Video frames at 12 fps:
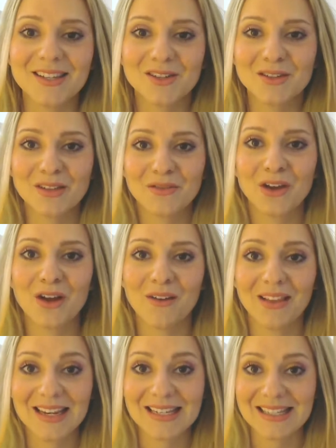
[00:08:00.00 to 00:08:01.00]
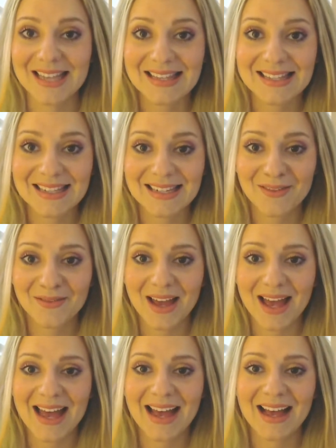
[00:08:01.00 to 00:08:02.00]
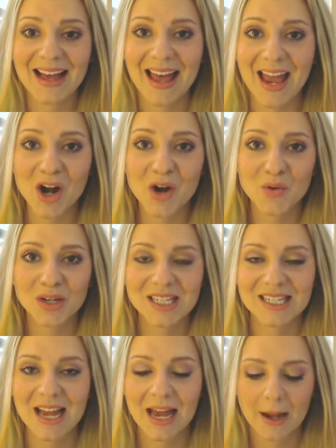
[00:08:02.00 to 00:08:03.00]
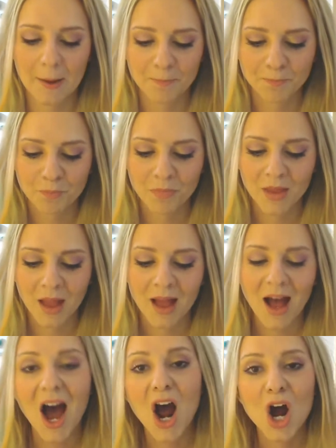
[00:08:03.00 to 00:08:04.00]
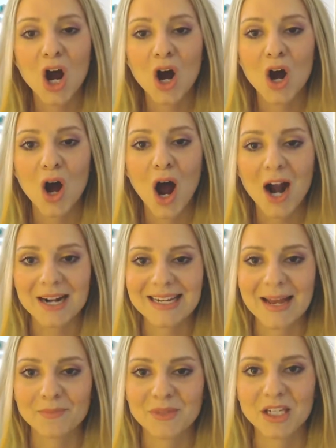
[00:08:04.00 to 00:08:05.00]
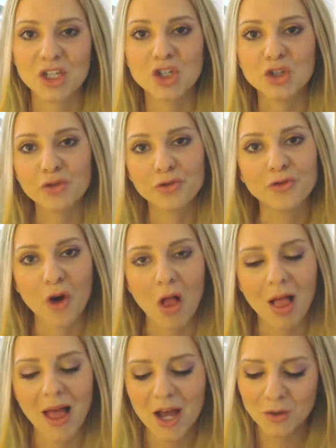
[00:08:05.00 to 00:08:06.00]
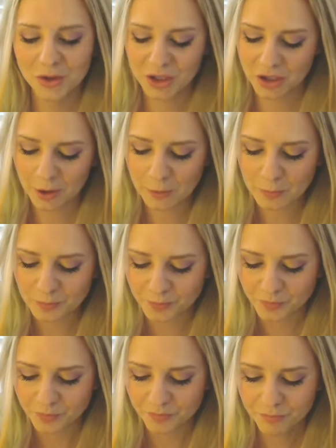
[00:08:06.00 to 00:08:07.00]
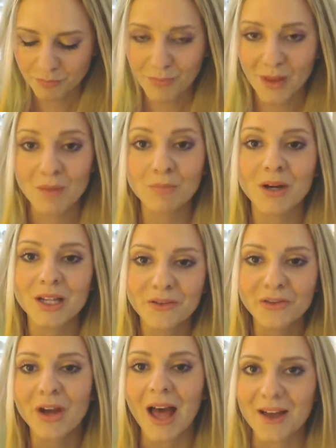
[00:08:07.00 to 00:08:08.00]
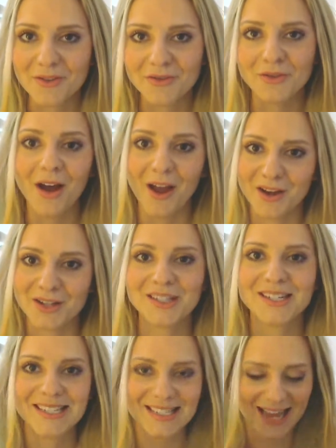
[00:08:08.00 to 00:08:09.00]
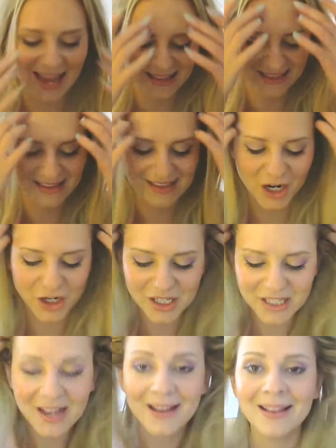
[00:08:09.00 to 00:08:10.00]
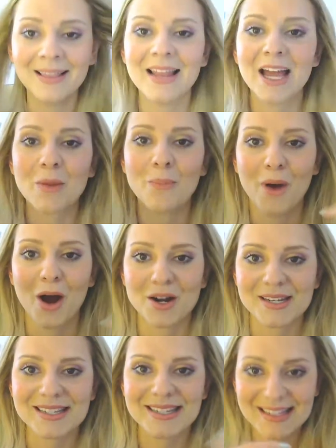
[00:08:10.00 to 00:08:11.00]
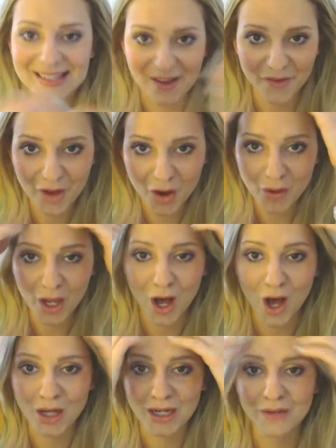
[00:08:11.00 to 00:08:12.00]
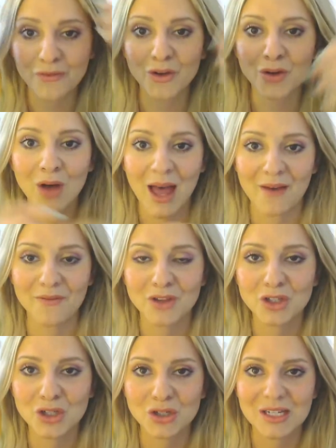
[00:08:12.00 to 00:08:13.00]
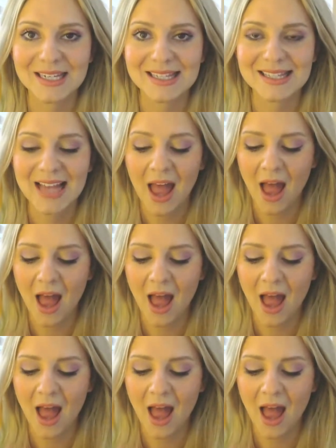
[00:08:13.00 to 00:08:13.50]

use if you have like sensitive hair, which kind of are tempted to fall out, you know. But if you have to, I understand that there's like parties and stuff going on, and if you have to do this,